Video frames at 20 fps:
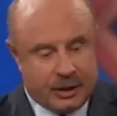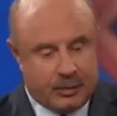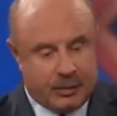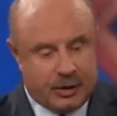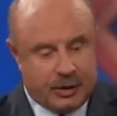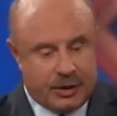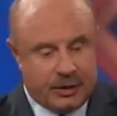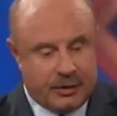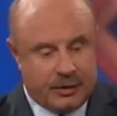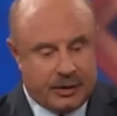
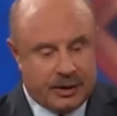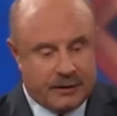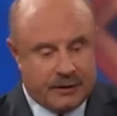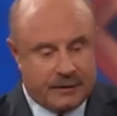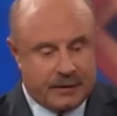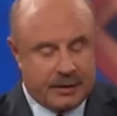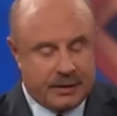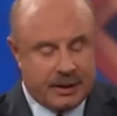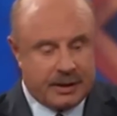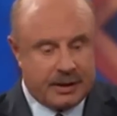would do
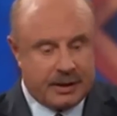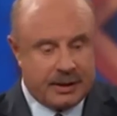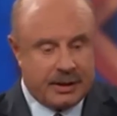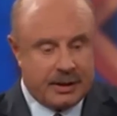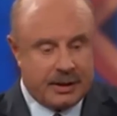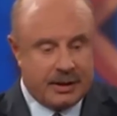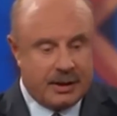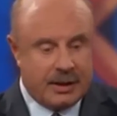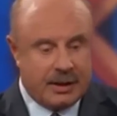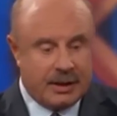different,
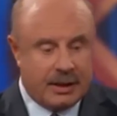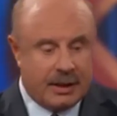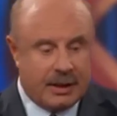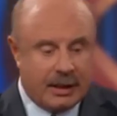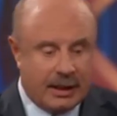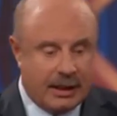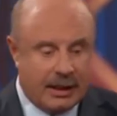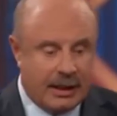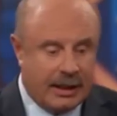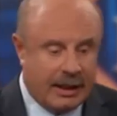
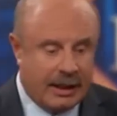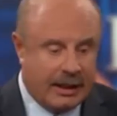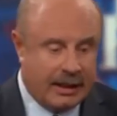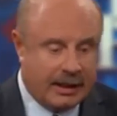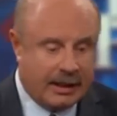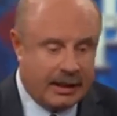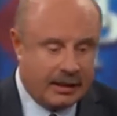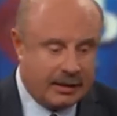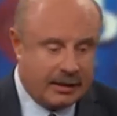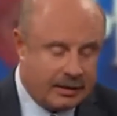
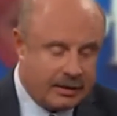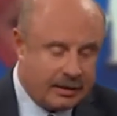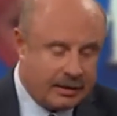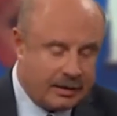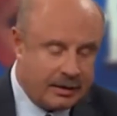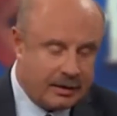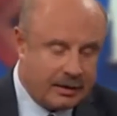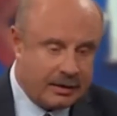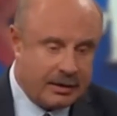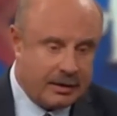and
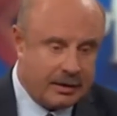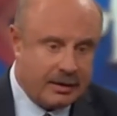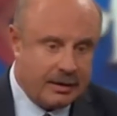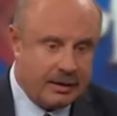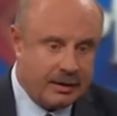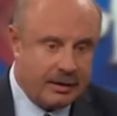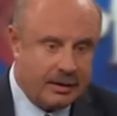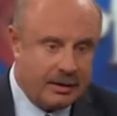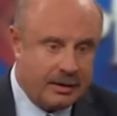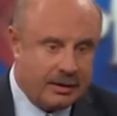
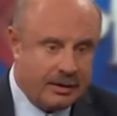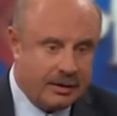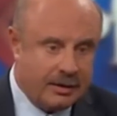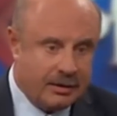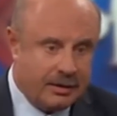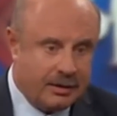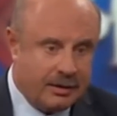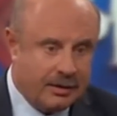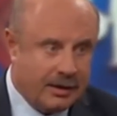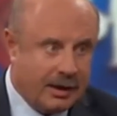
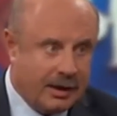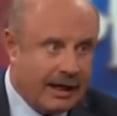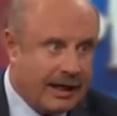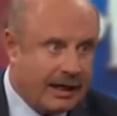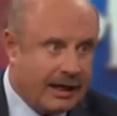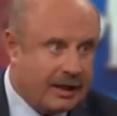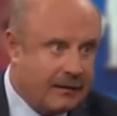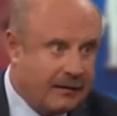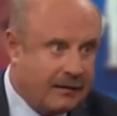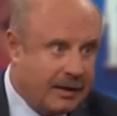your
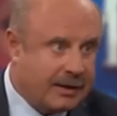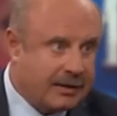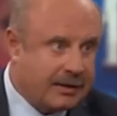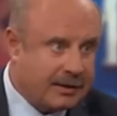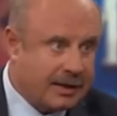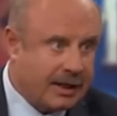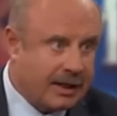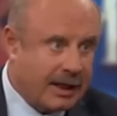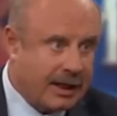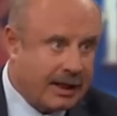lack of
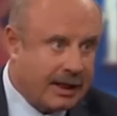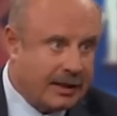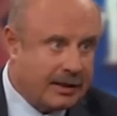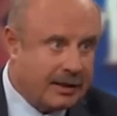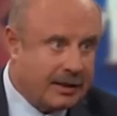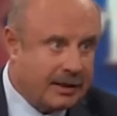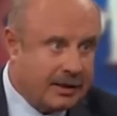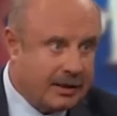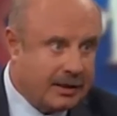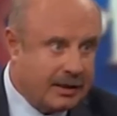
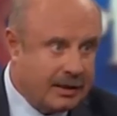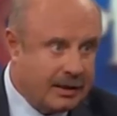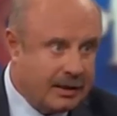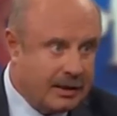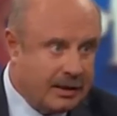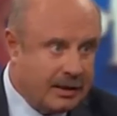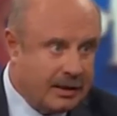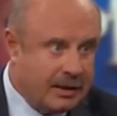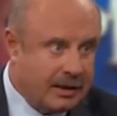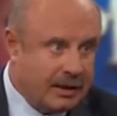insight
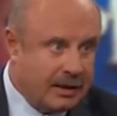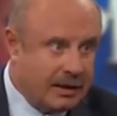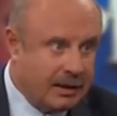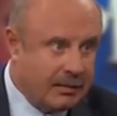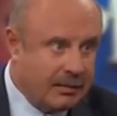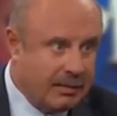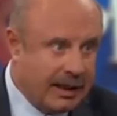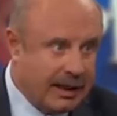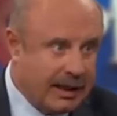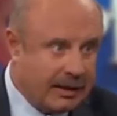
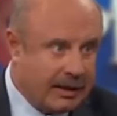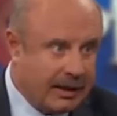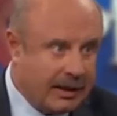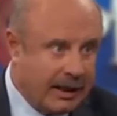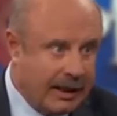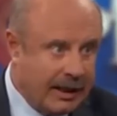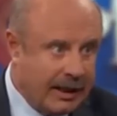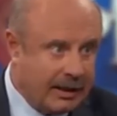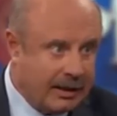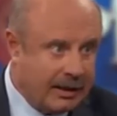about
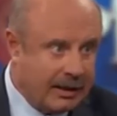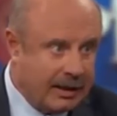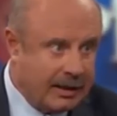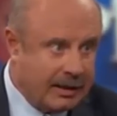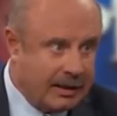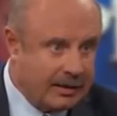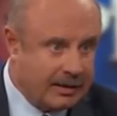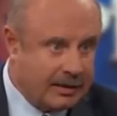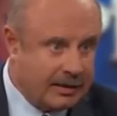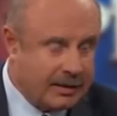that
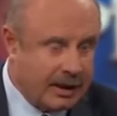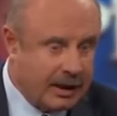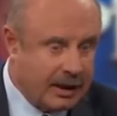is